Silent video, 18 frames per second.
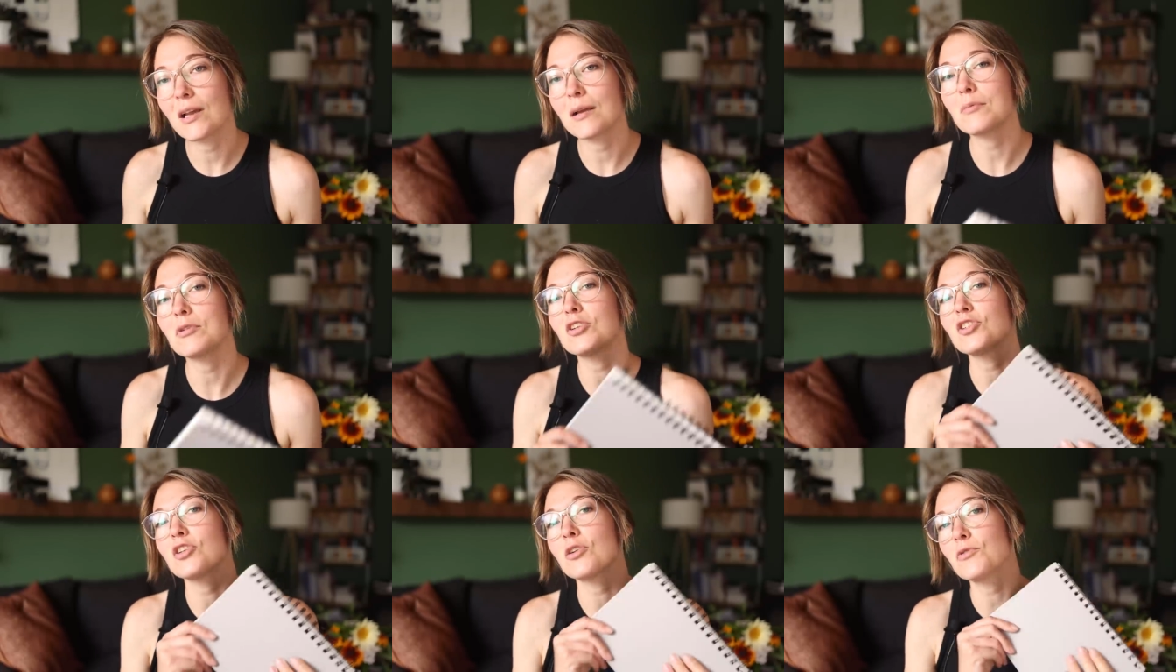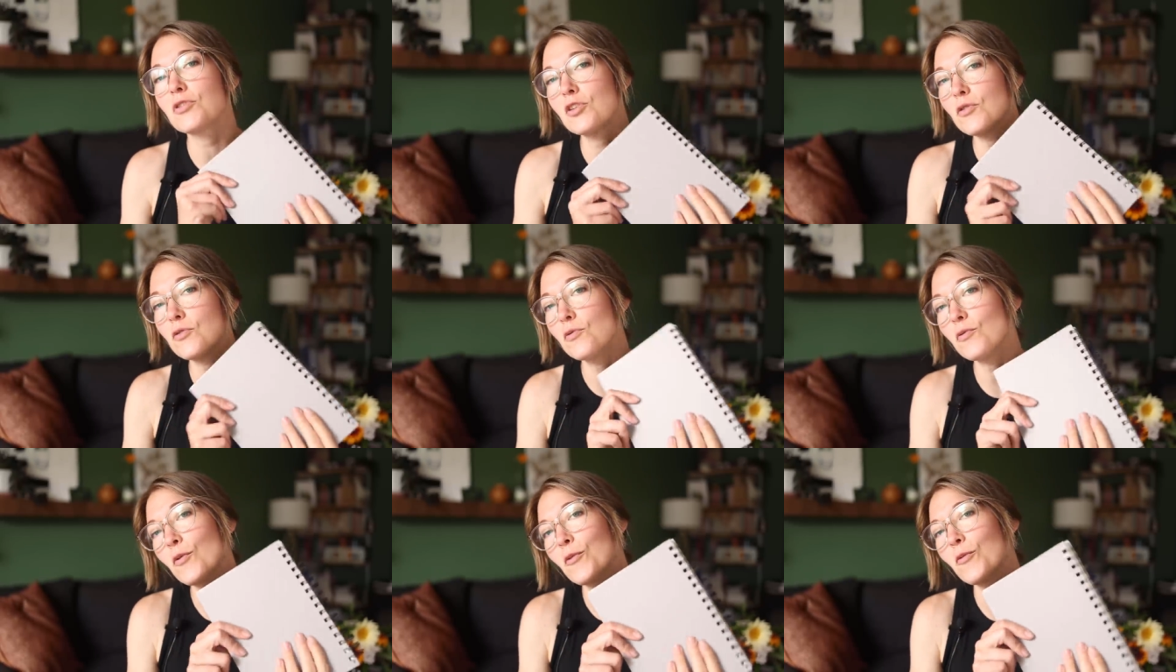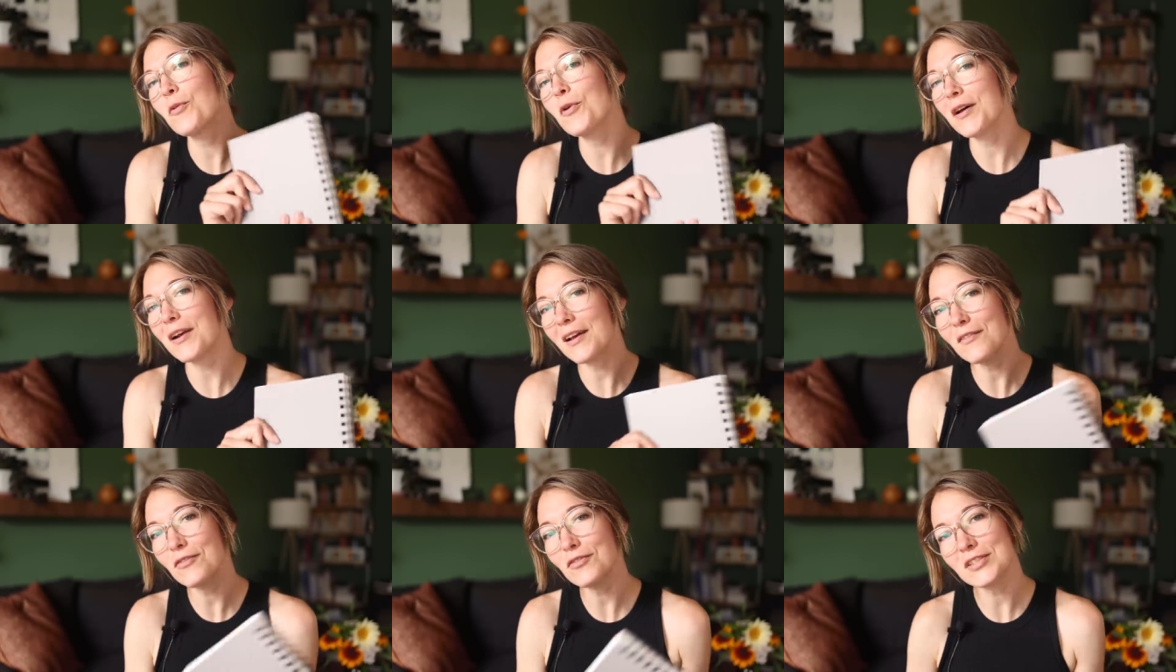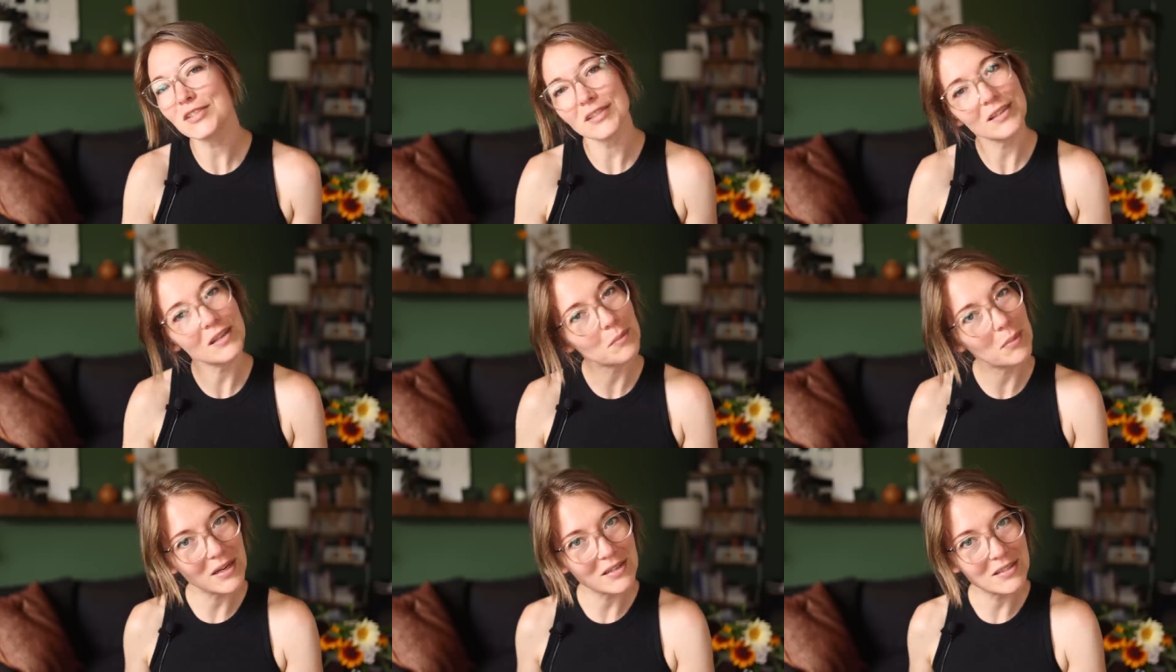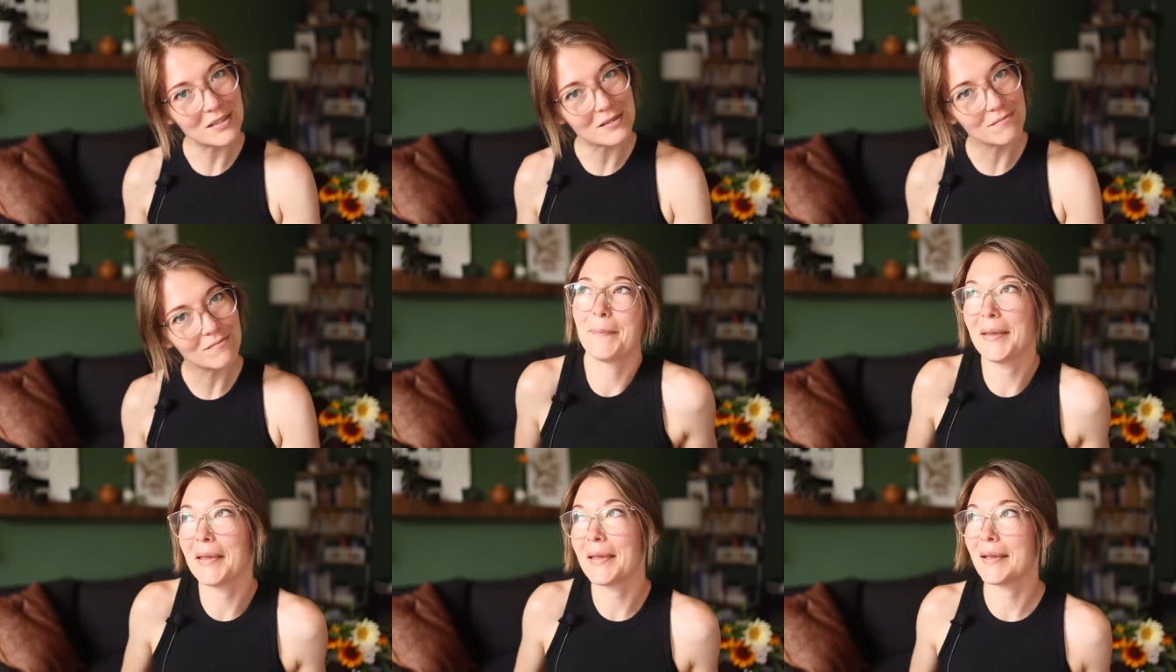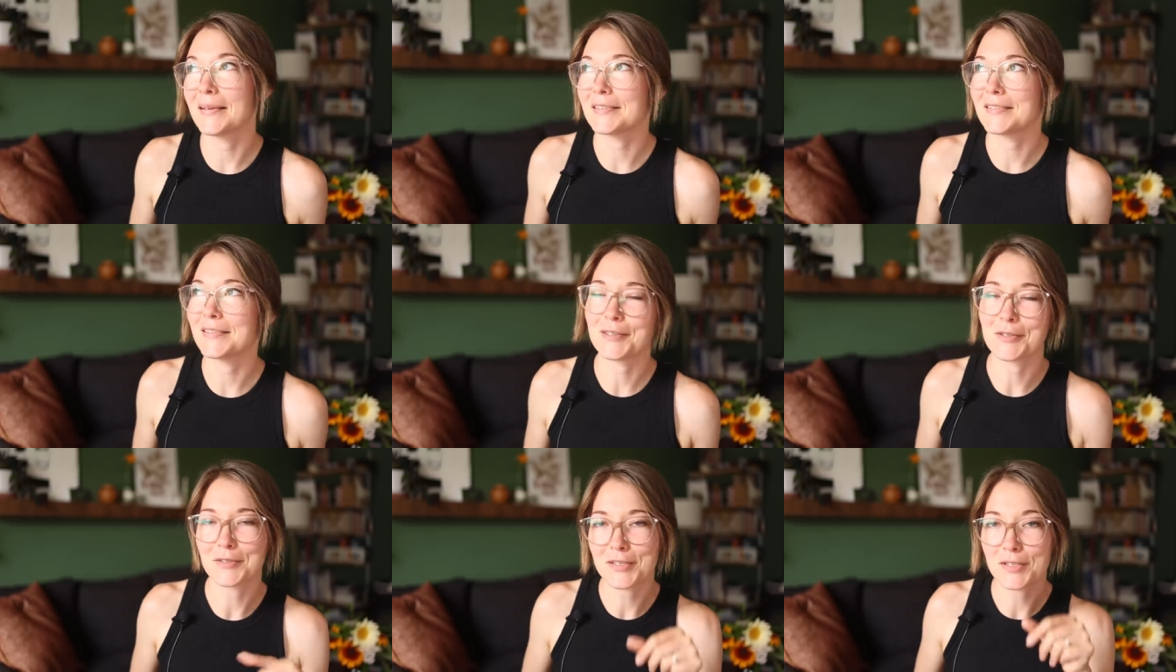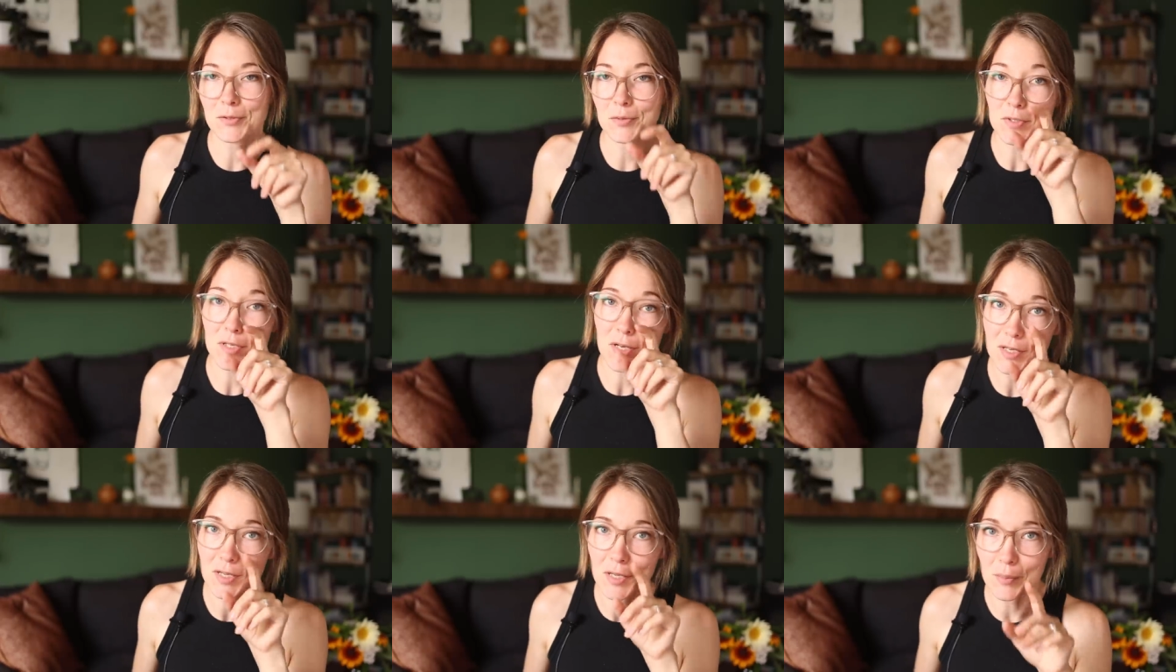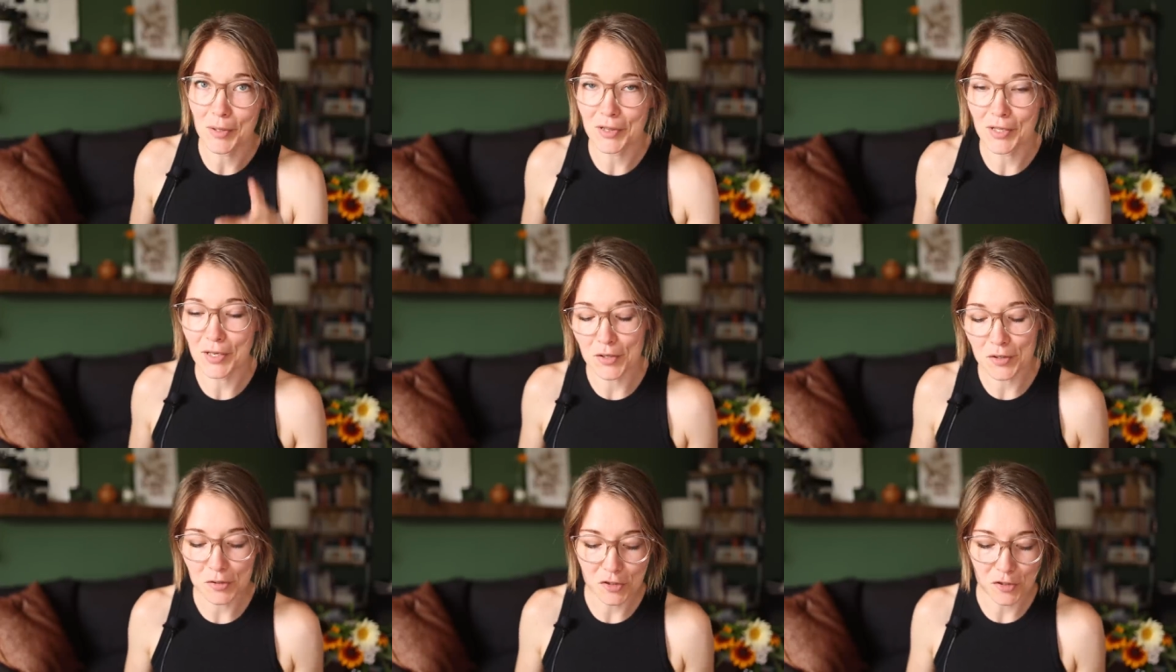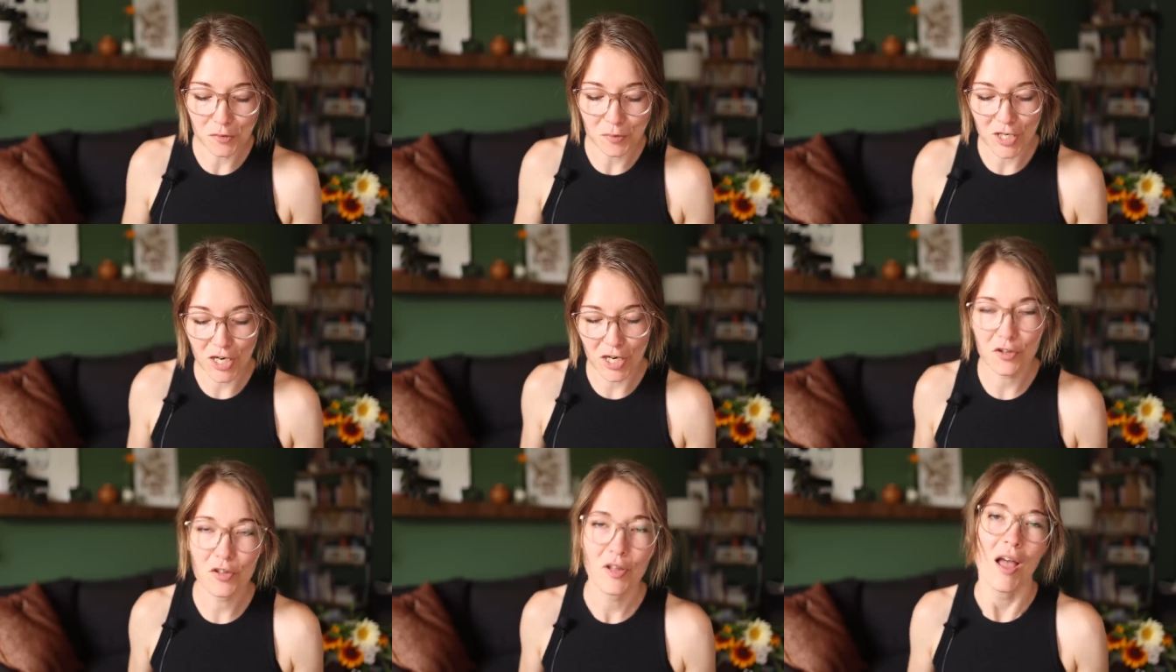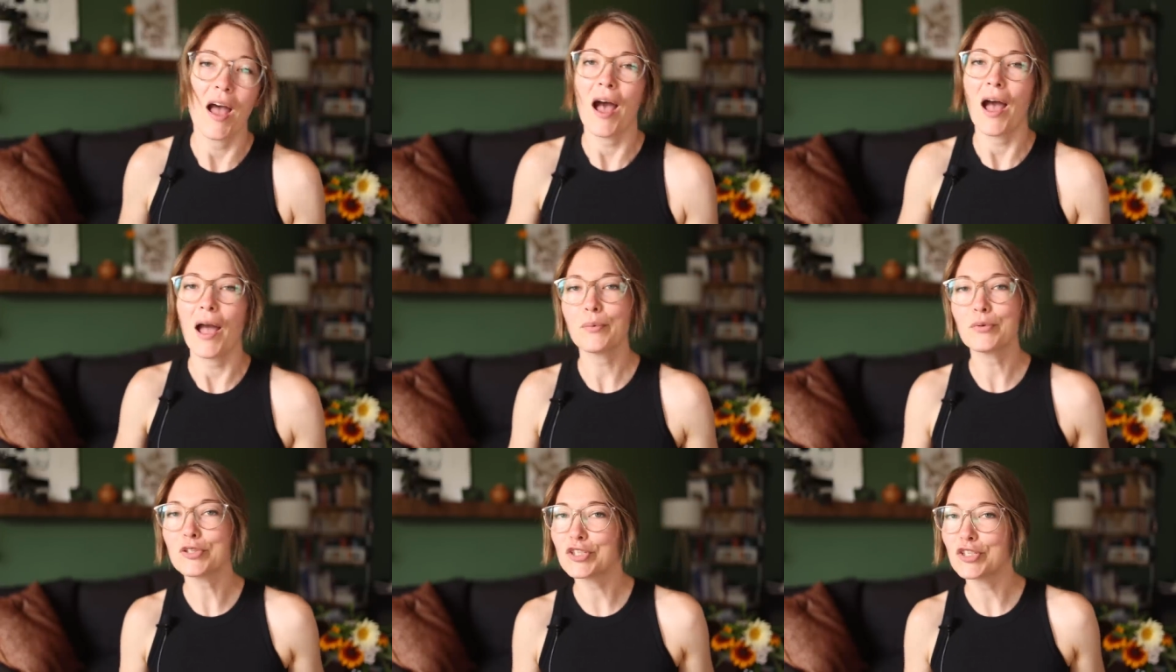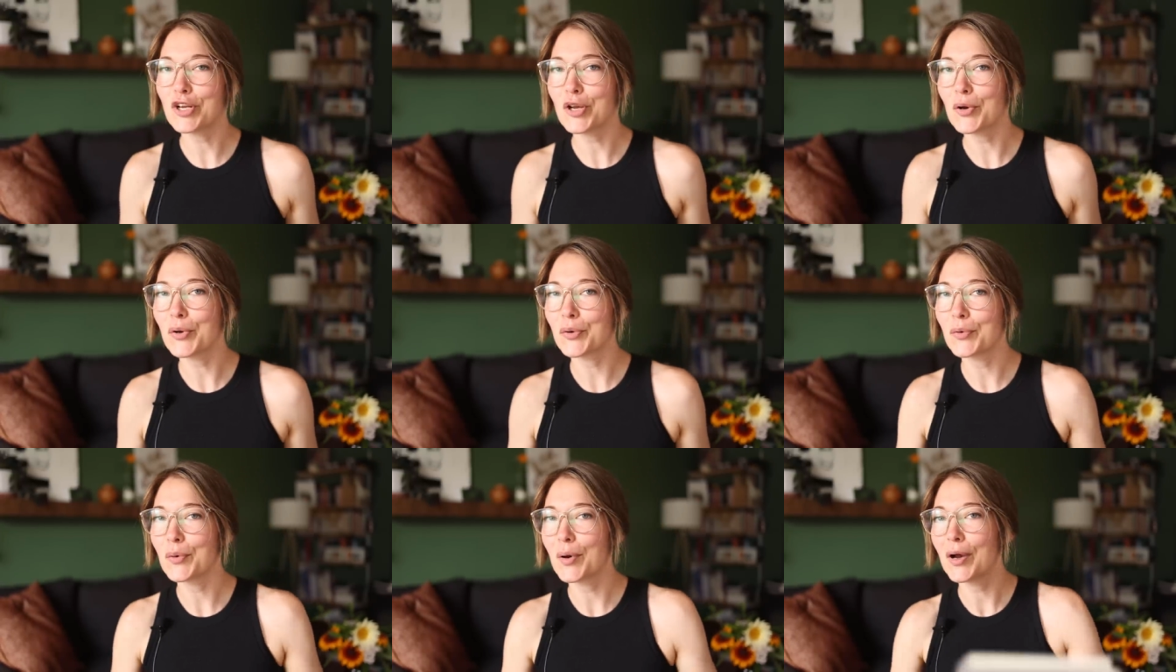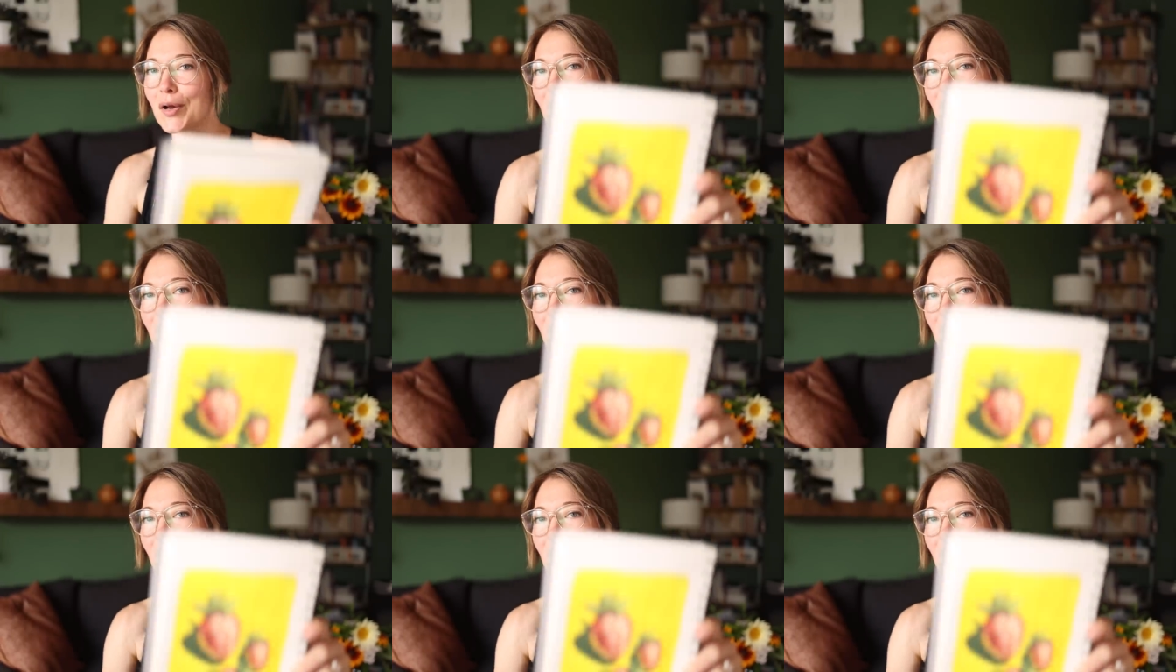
I'm going to share with you what I've recently painted because, you know, since we're talking about that YouTube channel, I will show